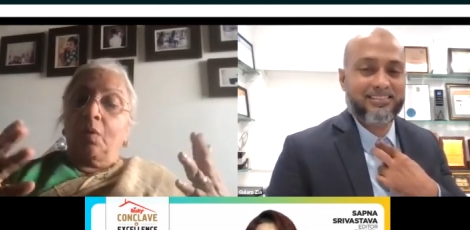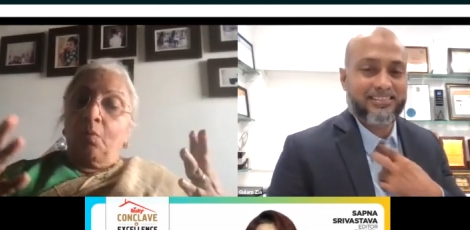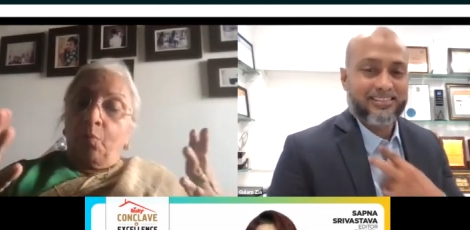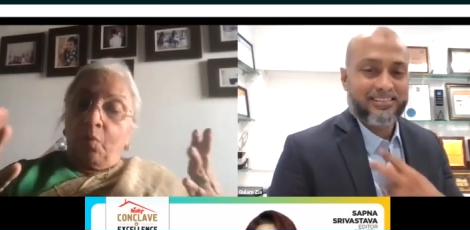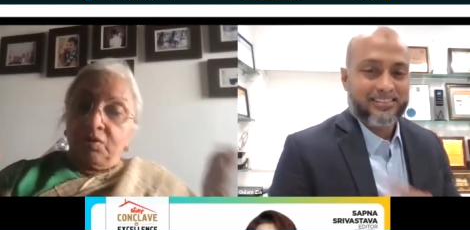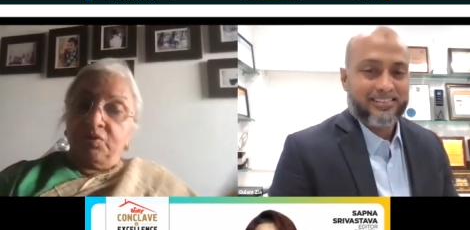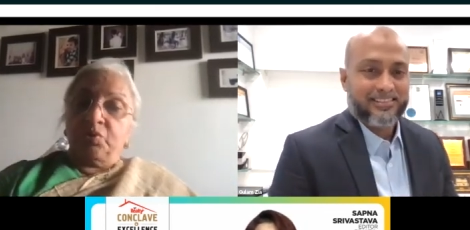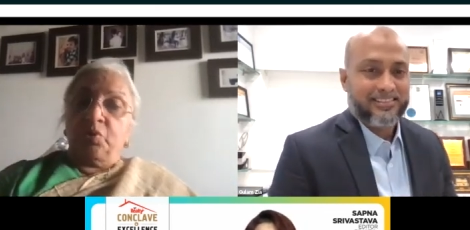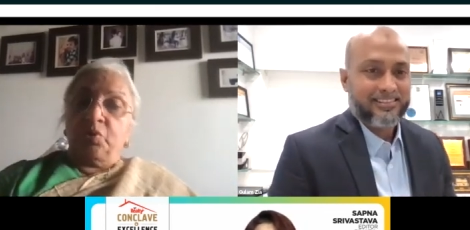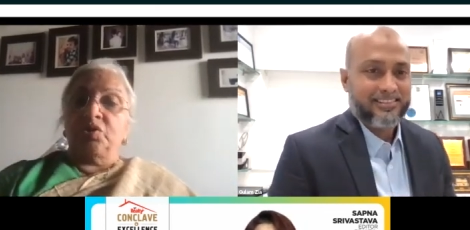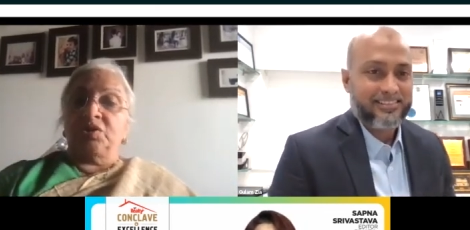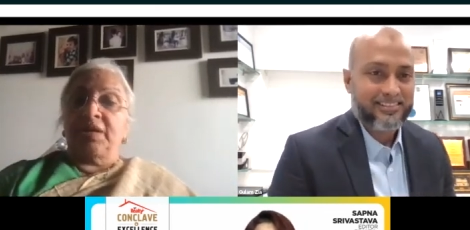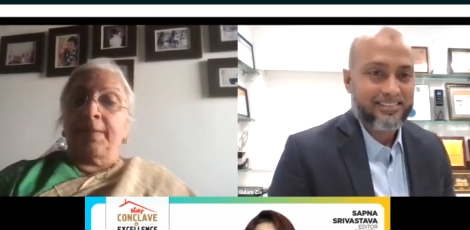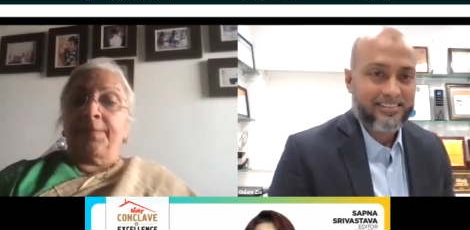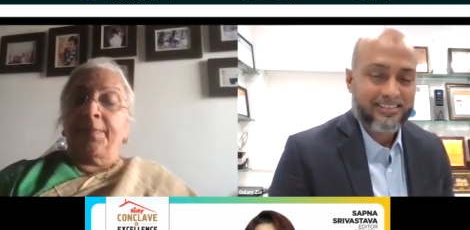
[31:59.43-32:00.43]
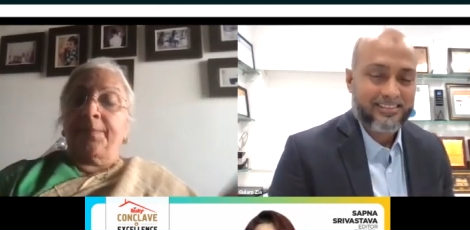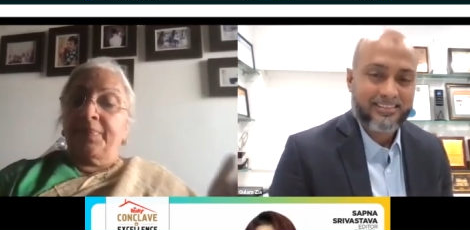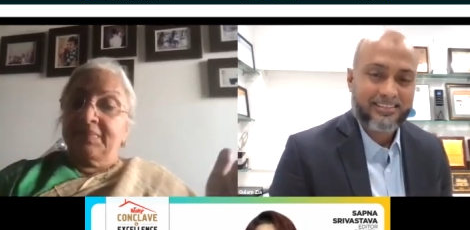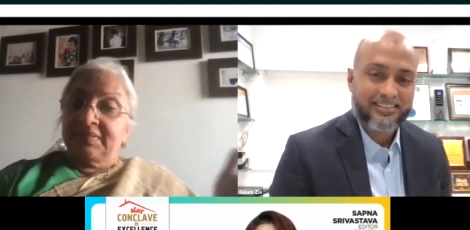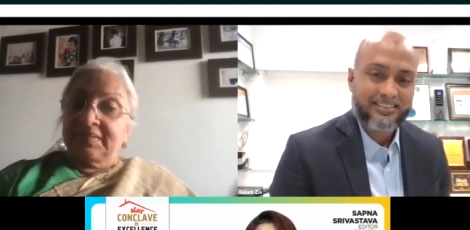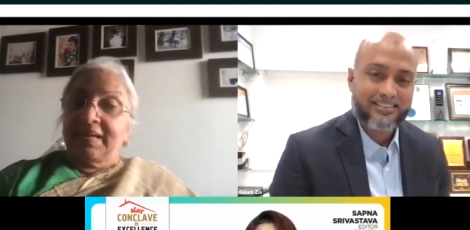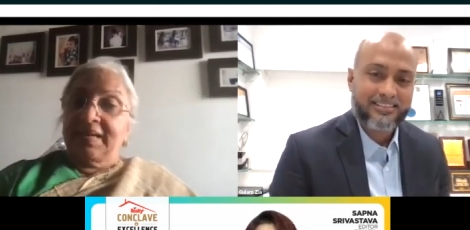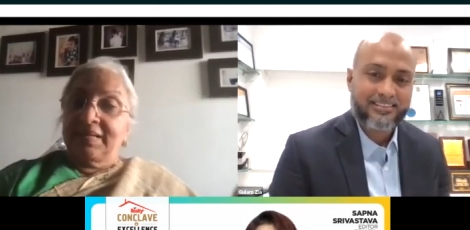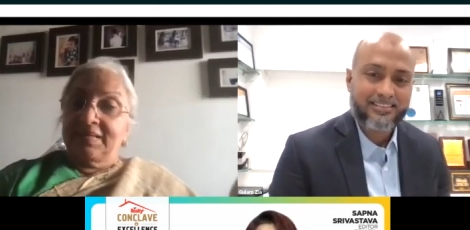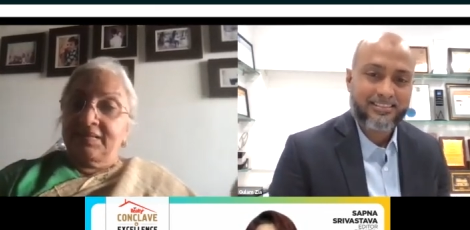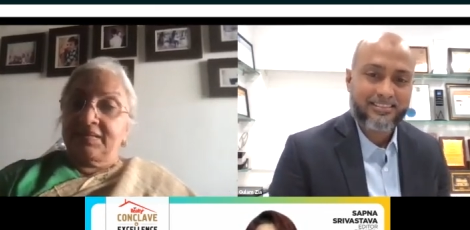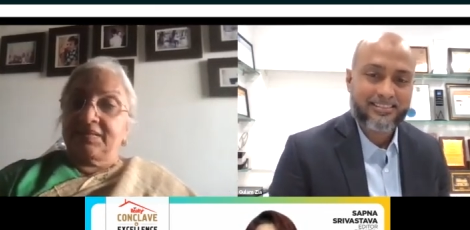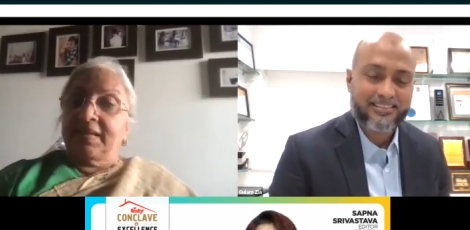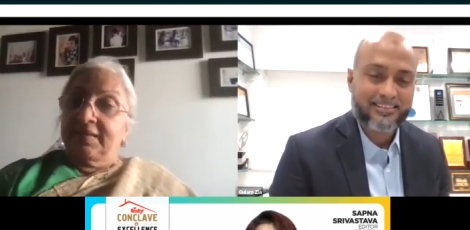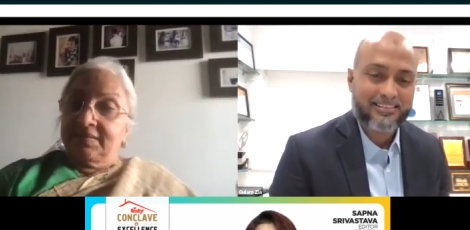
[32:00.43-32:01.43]
Speaker 1: what is going to shape up is sales
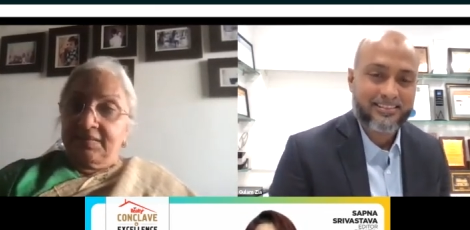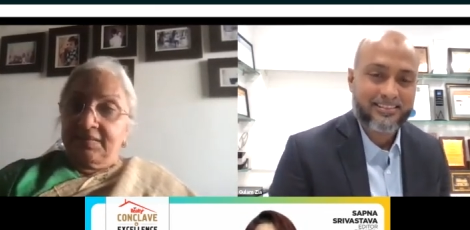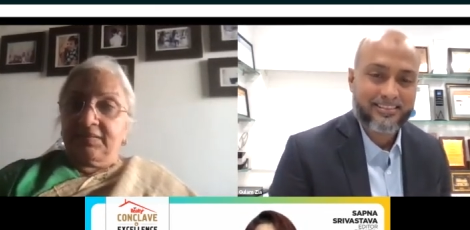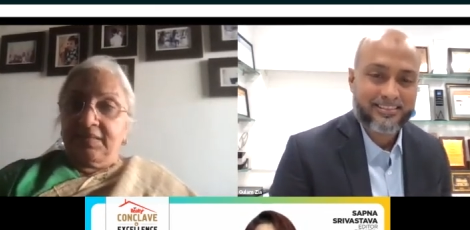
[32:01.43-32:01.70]
sales and